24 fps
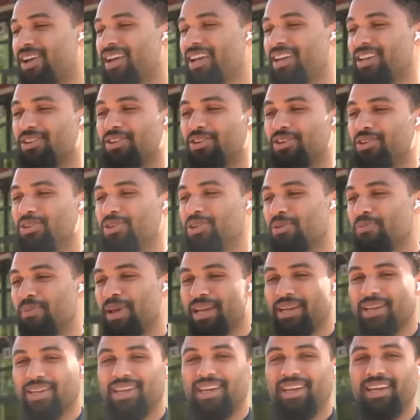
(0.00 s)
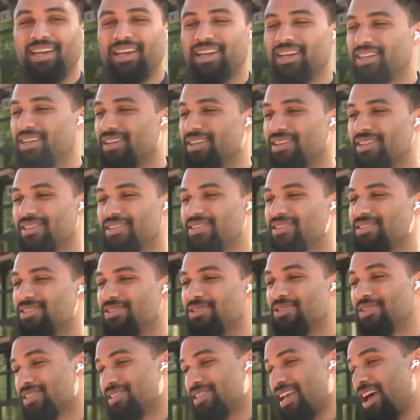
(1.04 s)
hey, you can make a key and
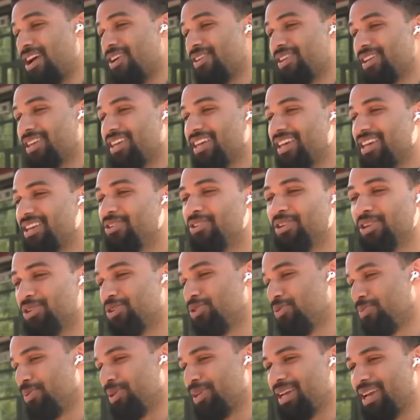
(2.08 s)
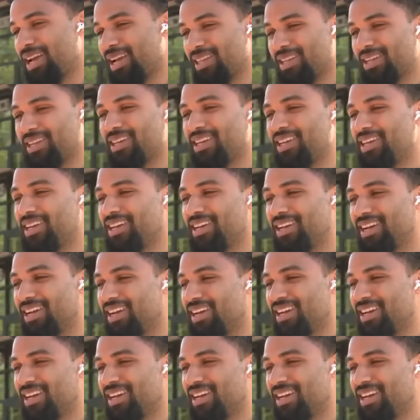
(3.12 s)
you can sell the key. You can duplicate the key.